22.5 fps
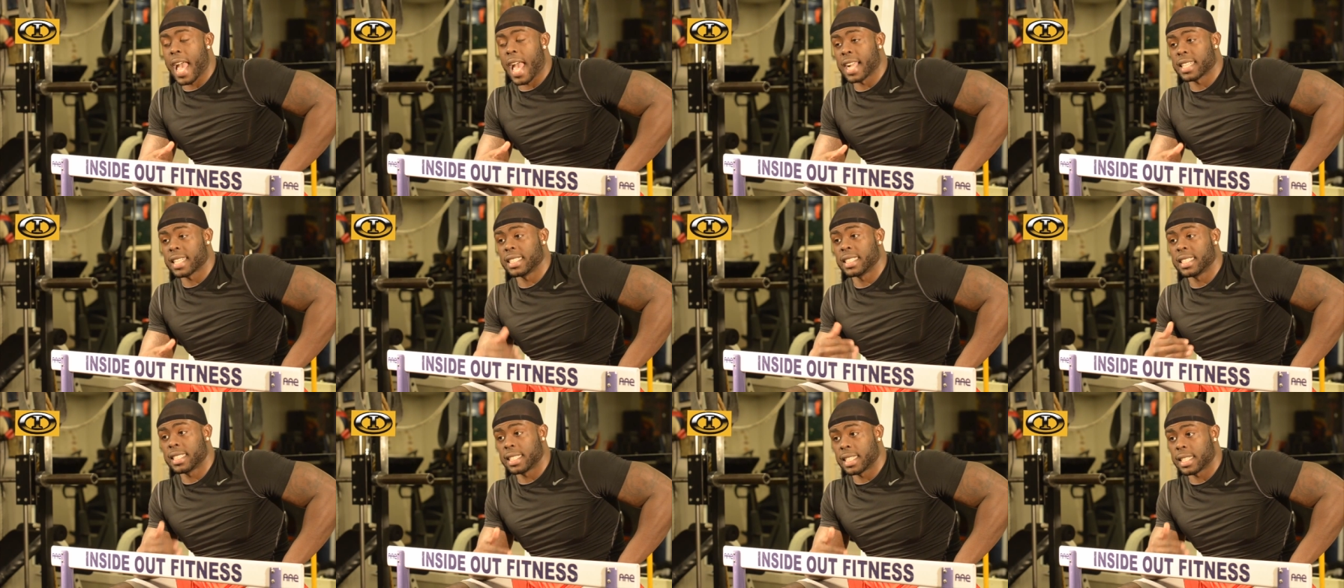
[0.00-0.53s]

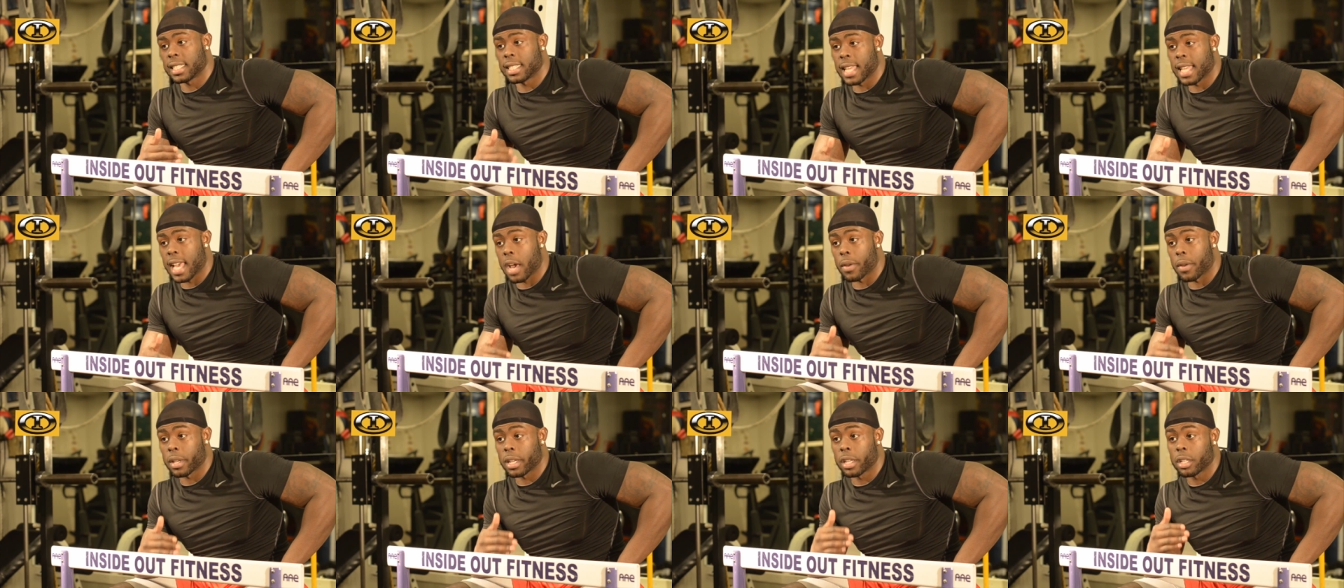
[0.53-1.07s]
actually sits
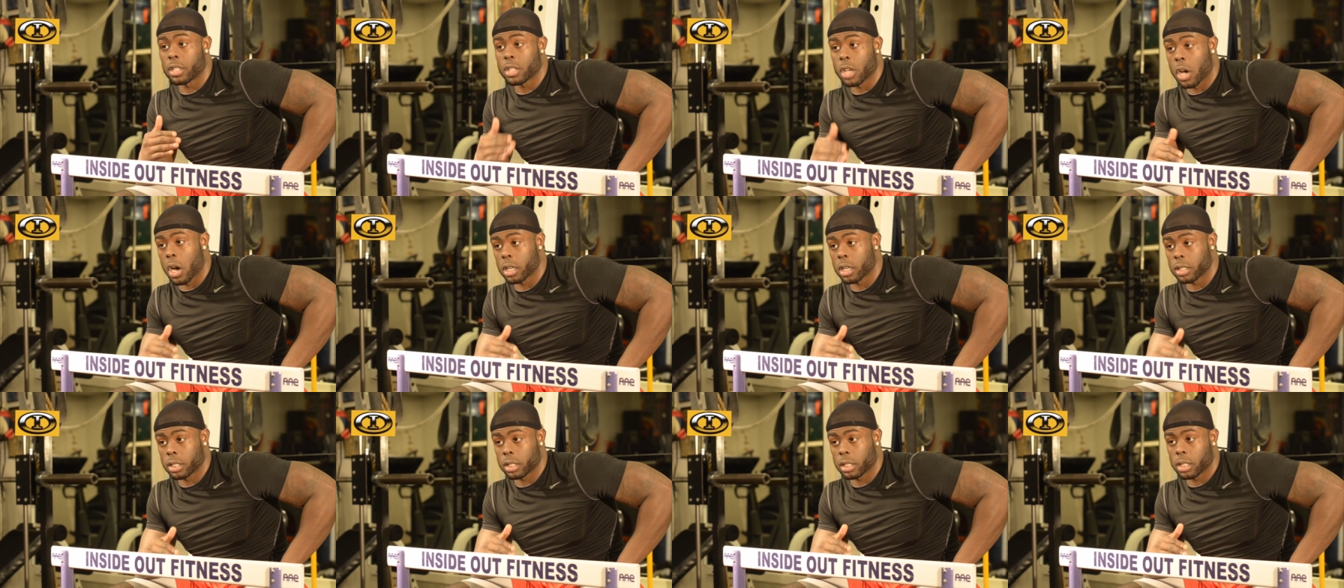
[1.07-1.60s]
down and he
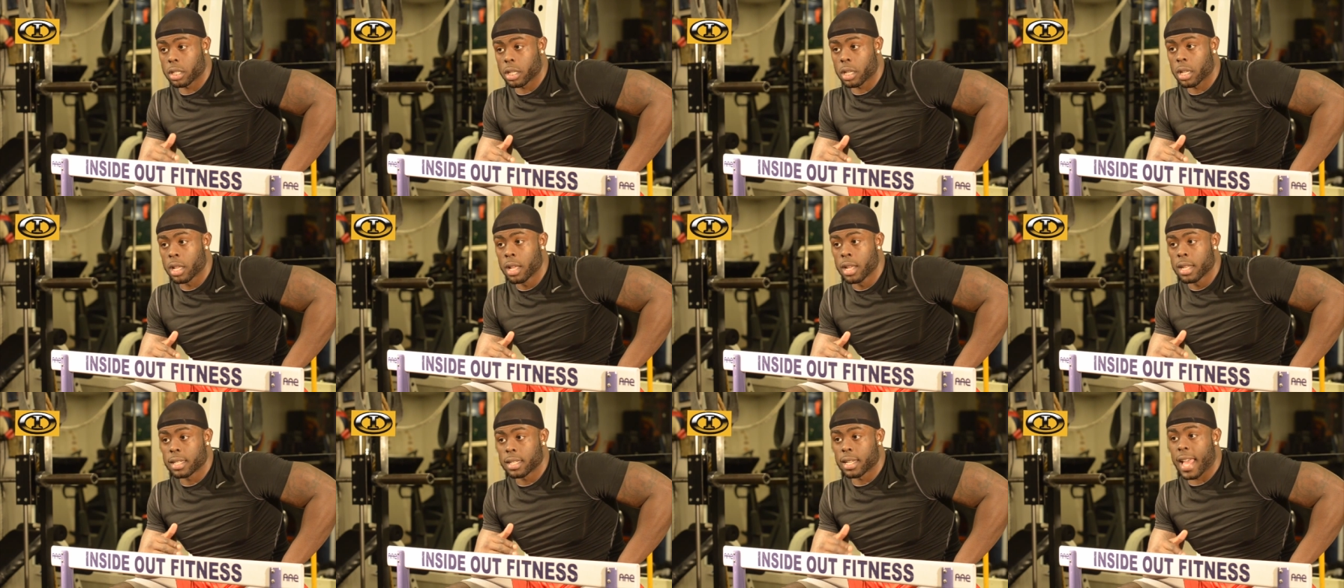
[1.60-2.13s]
talks to the
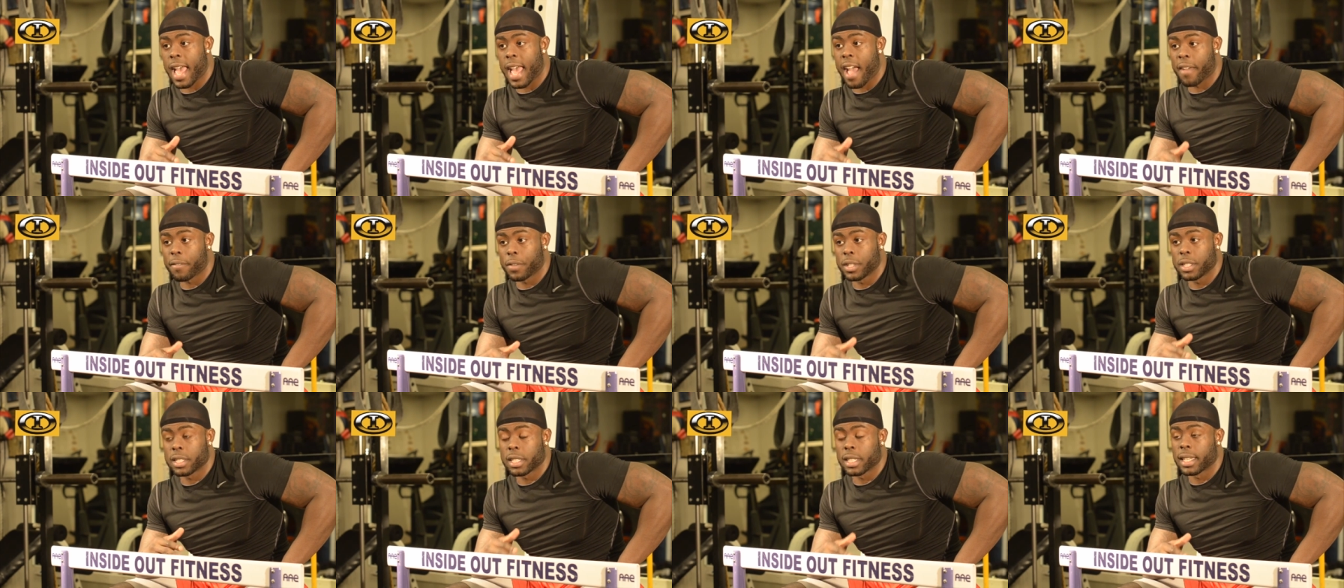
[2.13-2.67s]
to the
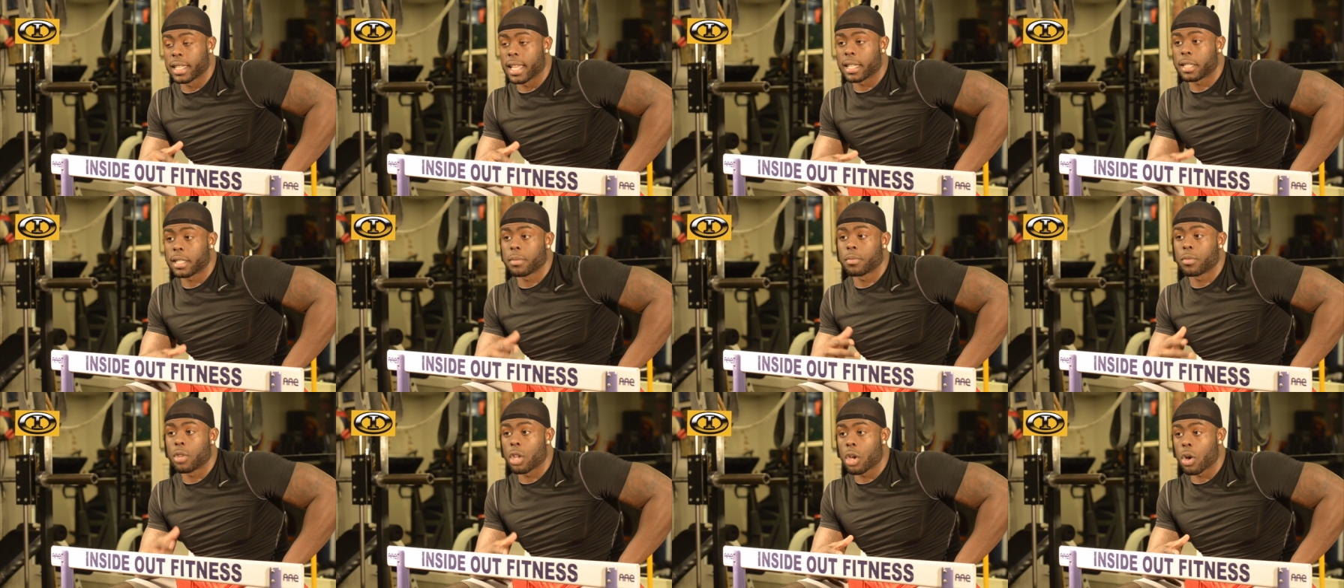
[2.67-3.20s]
athletes and let
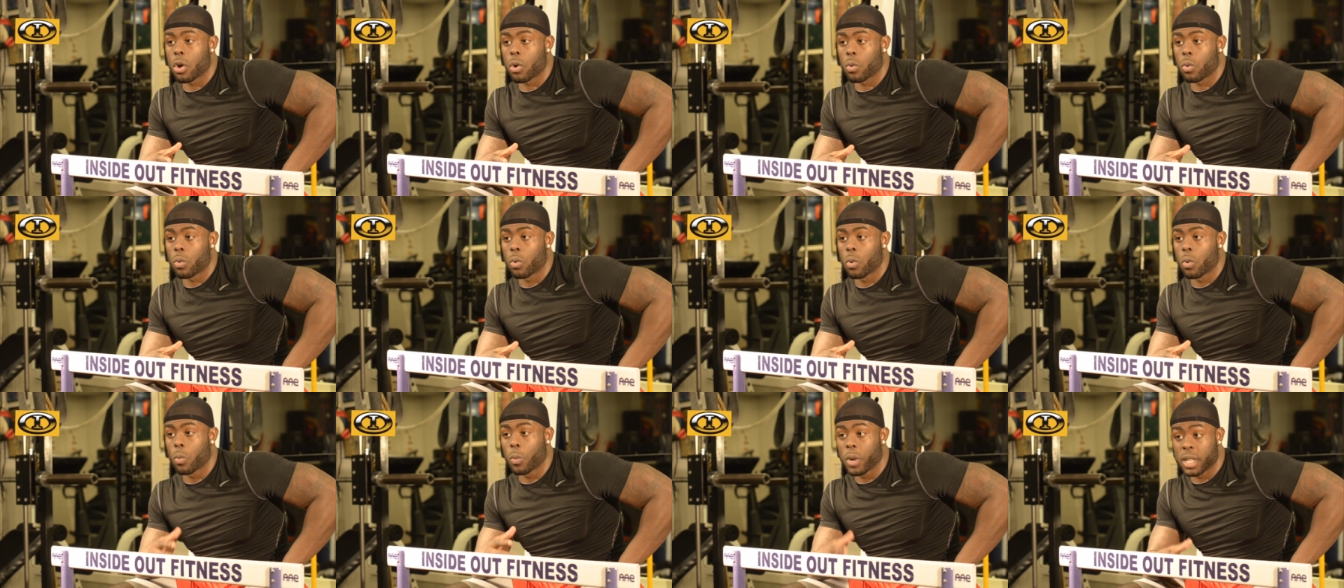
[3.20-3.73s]
them know
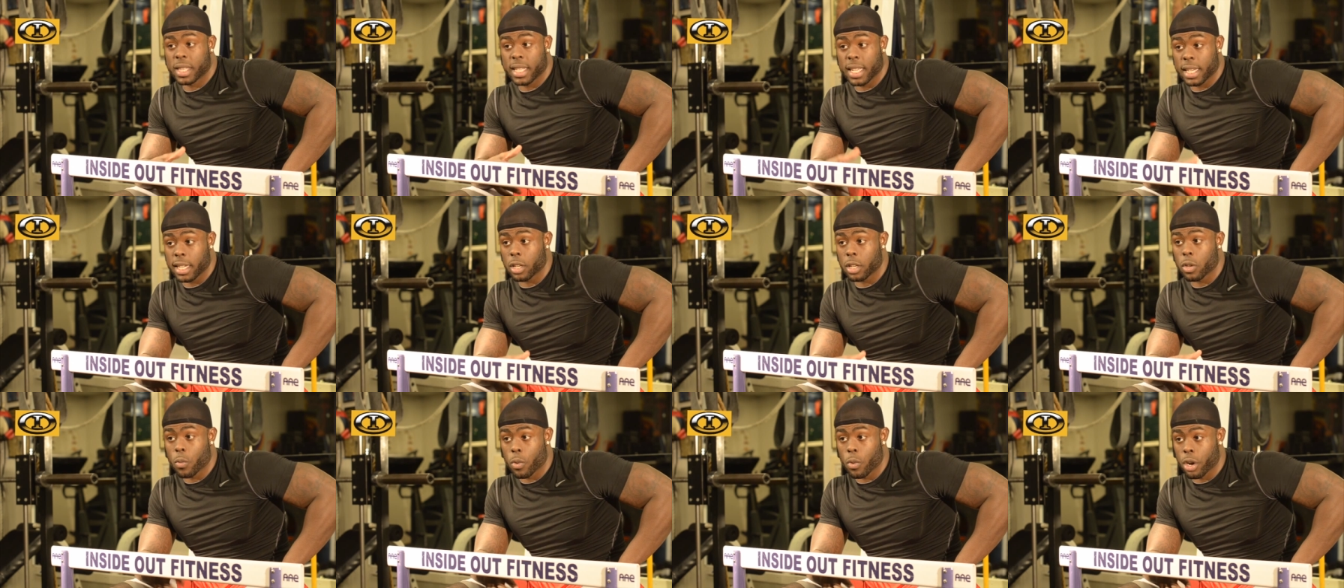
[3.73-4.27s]
what they need
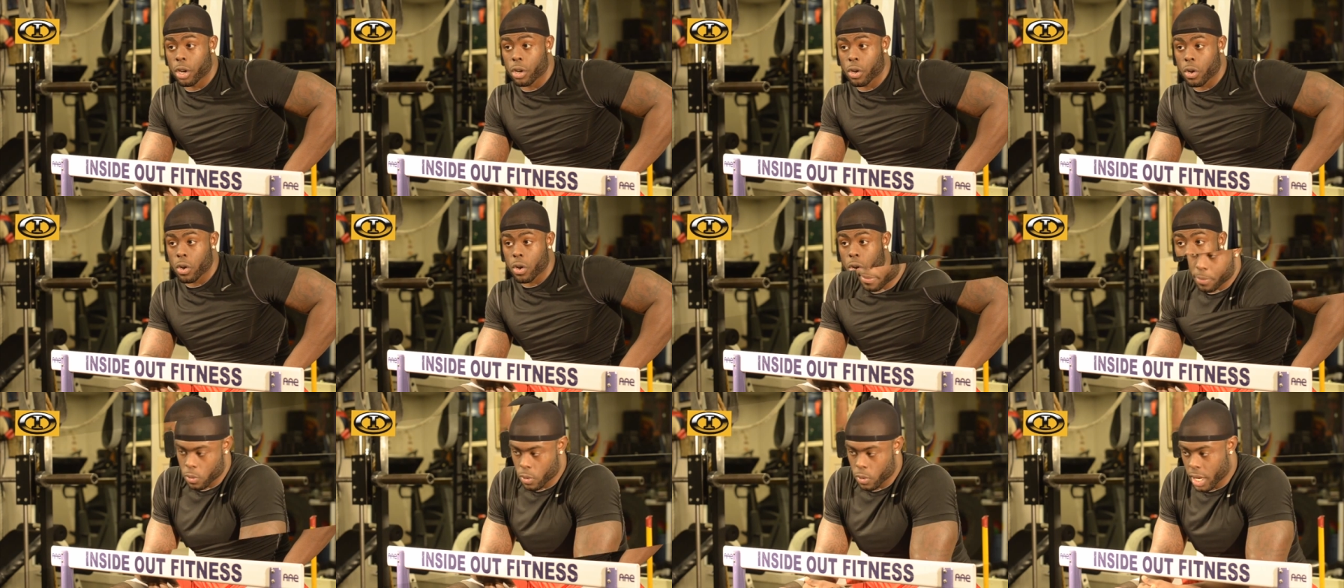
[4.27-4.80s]
to work on.